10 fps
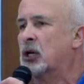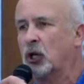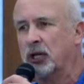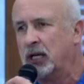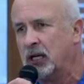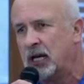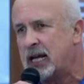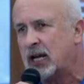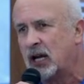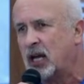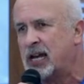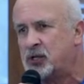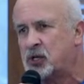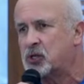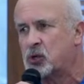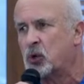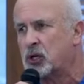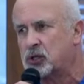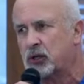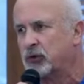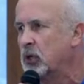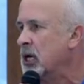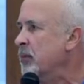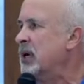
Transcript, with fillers: Clinton had lights, and so on and so. Forth.